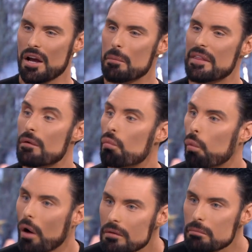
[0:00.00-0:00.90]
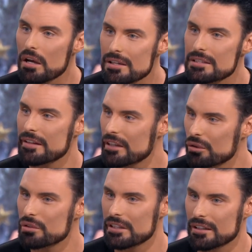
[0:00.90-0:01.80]
But then one person in the
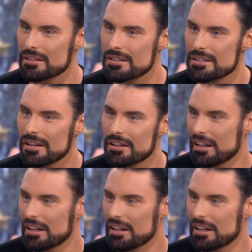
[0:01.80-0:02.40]
audience,